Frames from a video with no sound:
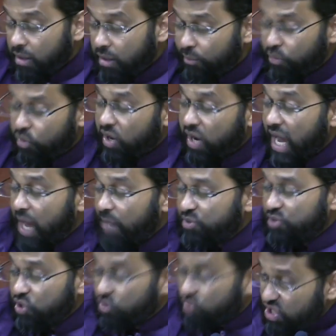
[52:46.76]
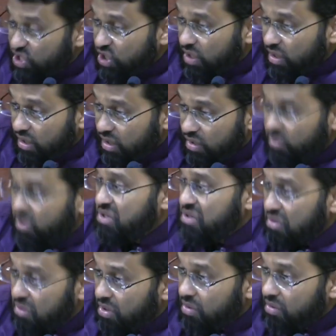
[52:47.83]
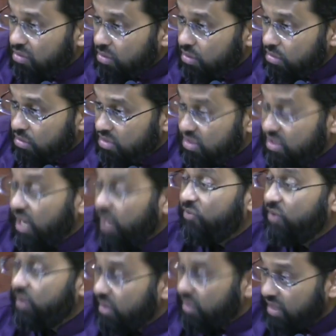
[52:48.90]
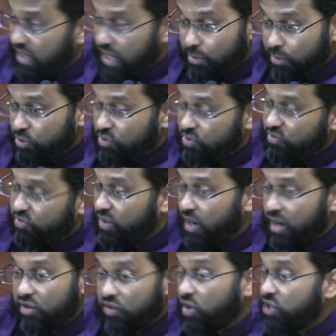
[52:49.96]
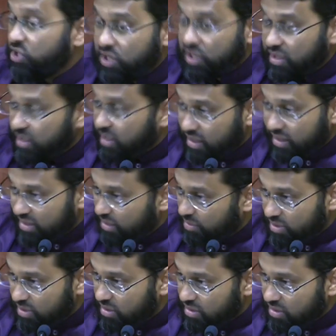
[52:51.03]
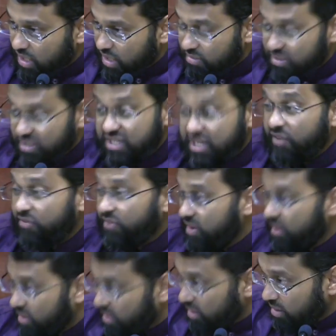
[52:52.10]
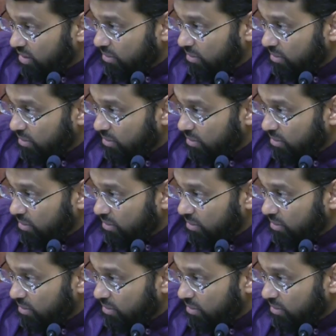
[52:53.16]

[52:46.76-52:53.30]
perhaps grudgingly, we don't know, definitely Abu Sufyan grudgingly accepted Islam. Definitely.